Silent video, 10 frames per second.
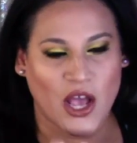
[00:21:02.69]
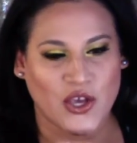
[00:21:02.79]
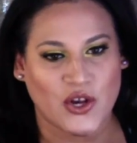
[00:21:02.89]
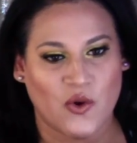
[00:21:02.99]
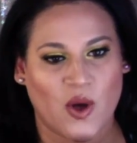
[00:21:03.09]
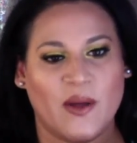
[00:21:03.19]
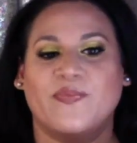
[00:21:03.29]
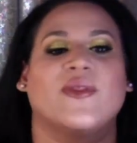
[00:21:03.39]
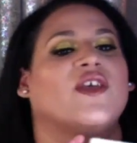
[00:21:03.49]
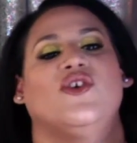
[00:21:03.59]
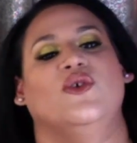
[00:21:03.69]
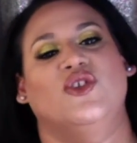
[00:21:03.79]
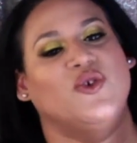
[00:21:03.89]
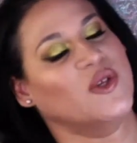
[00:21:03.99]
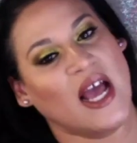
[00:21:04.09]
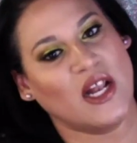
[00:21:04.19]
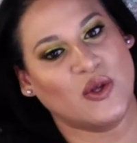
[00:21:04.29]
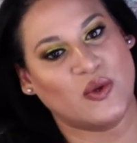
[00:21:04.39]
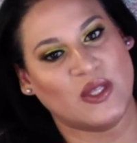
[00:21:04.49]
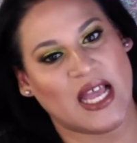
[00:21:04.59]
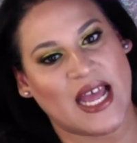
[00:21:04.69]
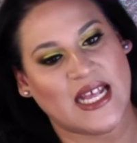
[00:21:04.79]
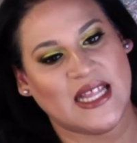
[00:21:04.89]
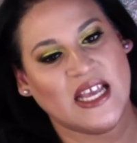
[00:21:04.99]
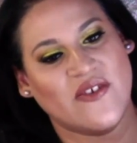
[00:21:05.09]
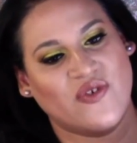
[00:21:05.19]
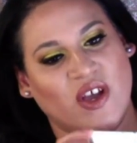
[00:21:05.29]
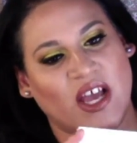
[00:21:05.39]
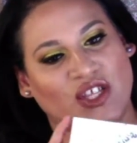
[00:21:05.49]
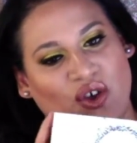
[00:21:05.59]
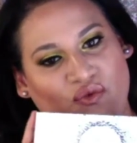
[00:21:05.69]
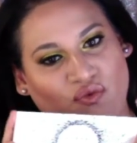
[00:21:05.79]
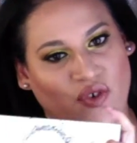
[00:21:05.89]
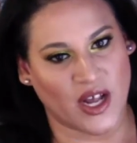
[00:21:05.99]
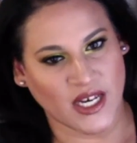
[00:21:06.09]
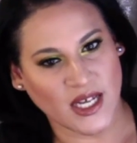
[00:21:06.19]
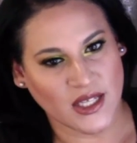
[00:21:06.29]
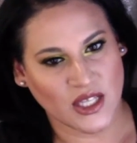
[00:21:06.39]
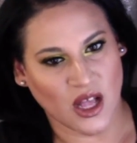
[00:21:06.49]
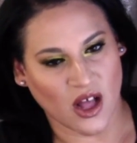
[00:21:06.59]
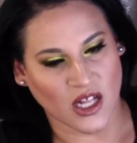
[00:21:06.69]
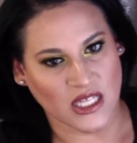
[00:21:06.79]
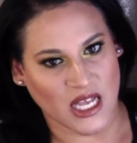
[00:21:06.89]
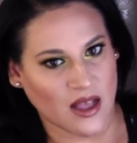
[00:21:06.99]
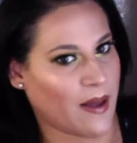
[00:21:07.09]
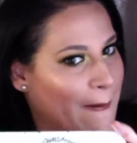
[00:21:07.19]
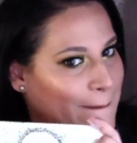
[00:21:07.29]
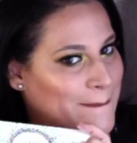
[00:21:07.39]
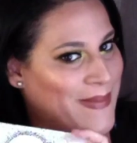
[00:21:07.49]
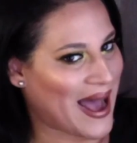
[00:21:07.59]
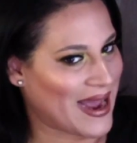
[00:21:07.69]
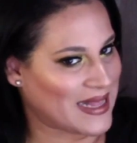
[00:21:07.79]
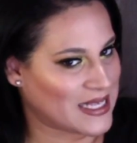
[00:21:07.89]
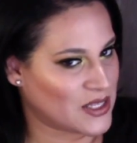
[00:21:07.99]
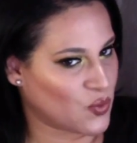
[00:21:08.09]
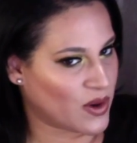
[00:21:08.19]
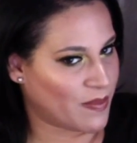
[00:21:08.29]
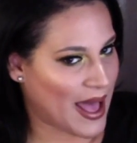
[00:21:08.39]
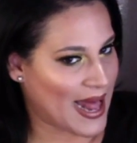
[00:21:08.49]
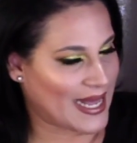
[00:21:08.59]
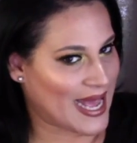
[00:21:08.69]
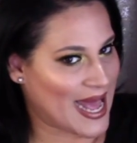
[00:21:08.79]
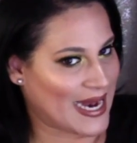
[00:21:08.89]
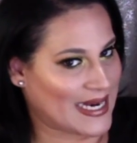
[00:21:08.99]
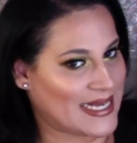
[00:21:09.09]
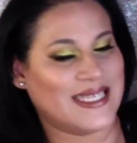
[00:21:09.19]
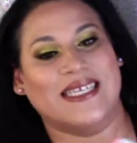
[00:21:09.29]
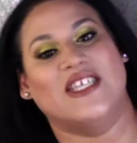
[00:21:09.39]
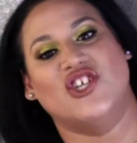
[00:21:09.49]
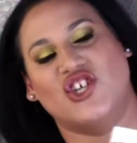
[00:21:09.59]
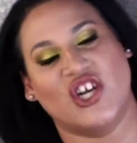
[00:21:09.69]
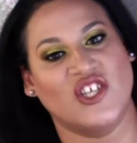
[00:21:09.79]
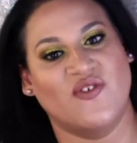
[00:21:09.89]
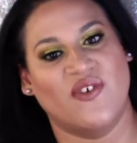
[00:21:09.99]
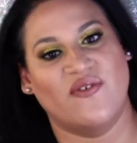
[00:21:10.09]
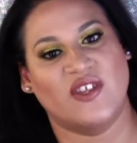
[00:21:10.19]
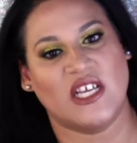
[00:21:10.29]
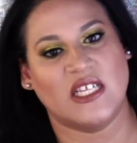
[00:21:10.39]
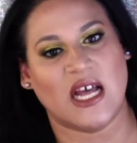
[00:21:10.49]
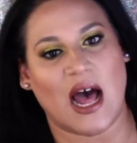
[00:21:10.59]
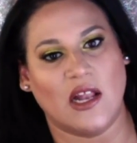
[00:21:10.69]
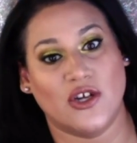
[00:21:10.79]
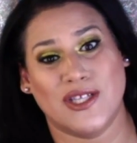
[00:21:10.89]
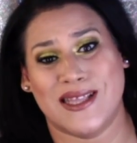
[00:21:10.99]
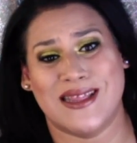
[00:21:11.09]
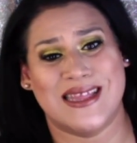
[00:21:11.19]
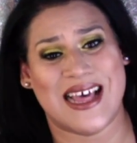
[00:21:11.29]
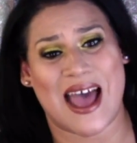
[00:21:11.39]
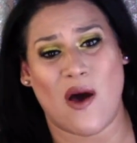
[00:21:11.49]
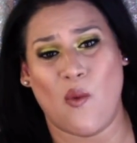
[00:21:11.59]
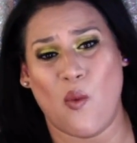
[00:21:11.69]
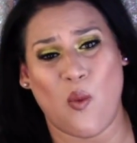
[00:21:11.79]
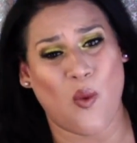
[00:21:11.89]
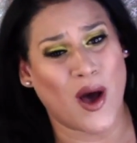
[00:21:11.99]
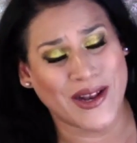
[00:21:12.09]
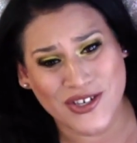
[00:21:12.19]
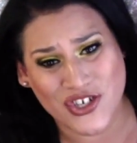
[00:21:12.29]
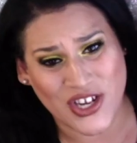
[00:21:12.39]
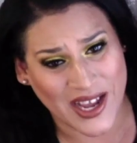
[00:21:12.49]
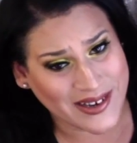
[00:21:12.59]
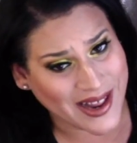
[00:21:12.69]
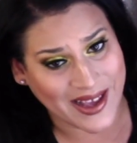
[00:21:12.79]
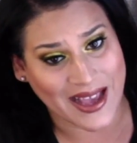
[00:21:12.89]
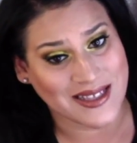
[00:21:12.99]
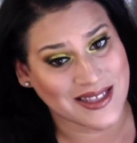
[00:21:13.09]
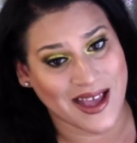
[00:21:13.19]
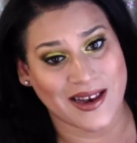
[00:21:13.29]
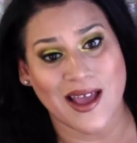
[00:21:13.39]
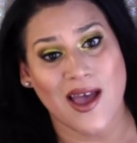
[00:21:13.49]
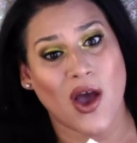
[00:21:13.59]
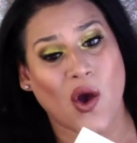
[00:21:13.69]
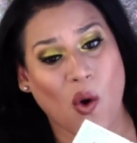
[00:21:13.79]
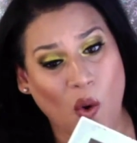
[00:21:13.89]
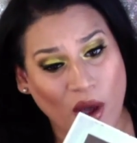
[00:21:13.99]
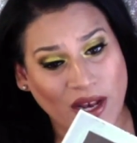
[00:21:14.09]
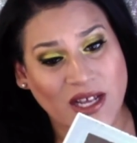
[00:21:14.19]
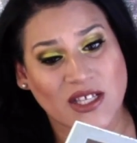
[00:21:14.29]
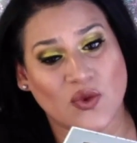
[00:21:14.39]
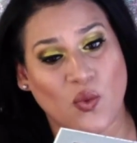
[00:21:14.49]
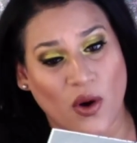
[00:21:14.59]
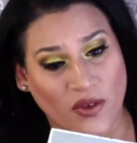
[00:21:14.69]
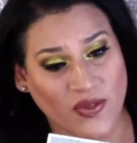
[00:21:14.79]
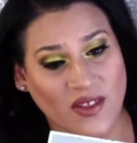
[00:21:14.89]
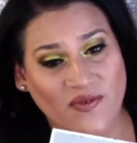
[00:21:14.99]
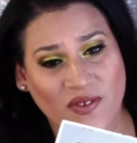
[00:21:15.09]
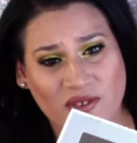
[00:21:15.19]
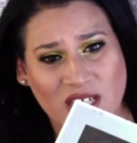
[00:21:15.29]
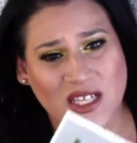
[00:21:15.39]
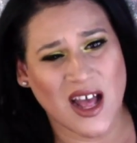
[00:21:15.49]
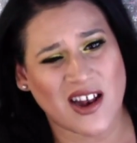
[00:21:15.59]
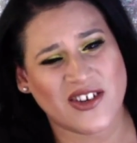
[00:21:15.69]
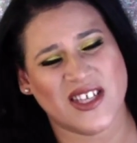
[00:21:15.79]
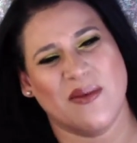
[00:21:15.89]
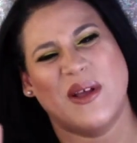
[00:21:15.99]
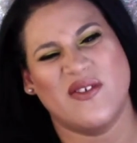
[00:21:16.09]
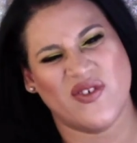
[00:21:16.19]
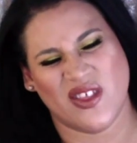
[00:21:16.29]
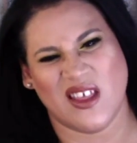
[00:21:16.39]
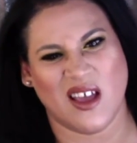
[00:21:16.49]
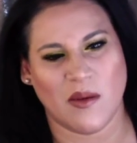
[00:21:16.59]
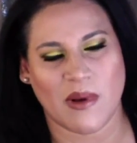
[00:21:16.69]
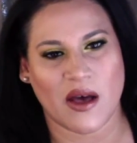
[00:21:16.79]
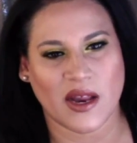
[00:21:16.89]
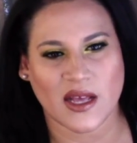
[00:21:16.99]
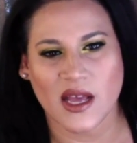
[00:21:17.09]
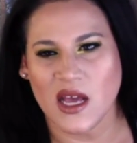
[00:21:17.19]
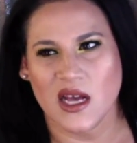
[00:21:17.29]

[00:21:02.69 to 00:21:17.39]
you know what? You do not lose anything if you guys run to Ulta, buy this one palette. At least it's just $15. That one shade, like I said, coin is worth the $15. I mean, if you think about it,